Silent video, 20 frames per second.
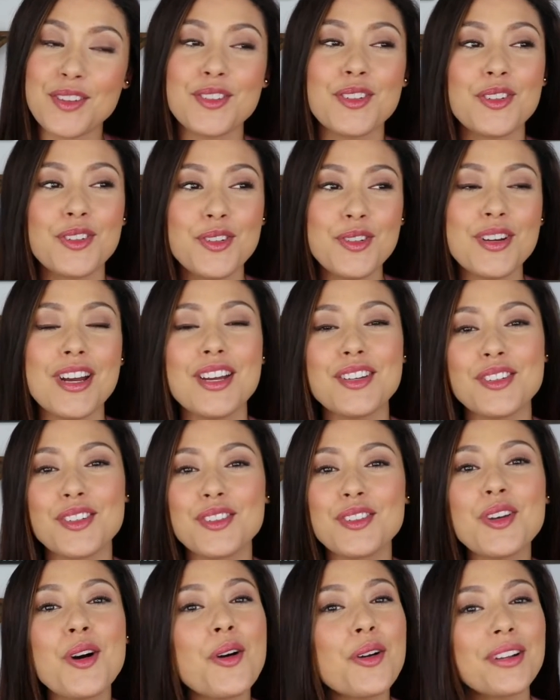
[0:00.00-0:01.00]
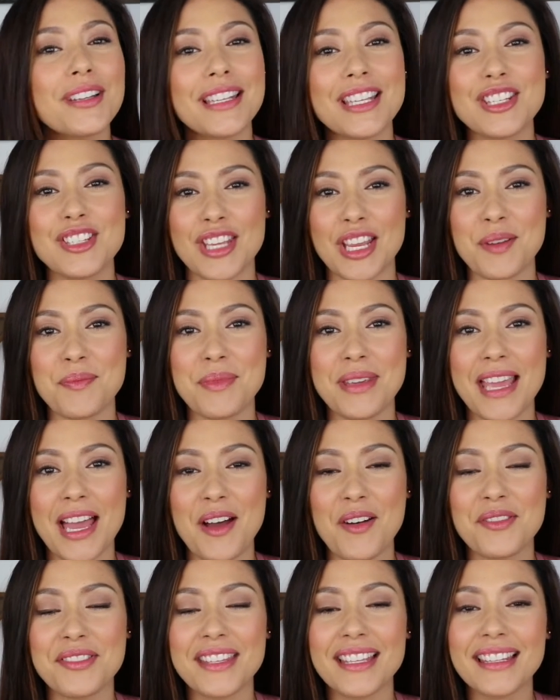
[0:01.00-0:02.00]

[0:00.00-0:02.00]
so you guys should totally check me out.